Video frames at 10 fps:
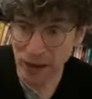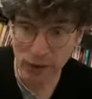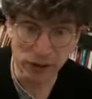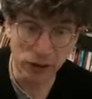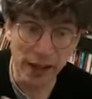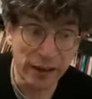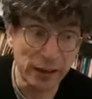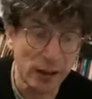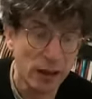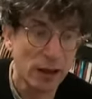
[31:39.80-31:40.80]
anyway, so
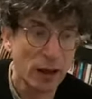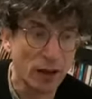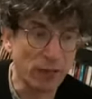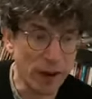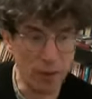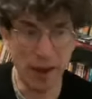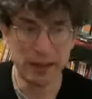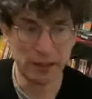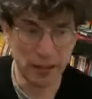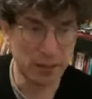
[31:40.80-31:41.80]
then a friend of
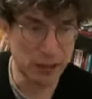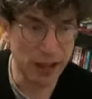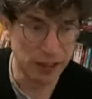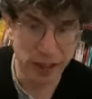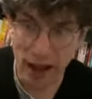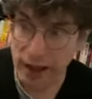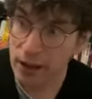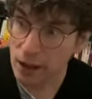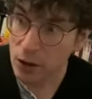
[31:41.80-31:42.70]
mine, Tim Sykes, and I,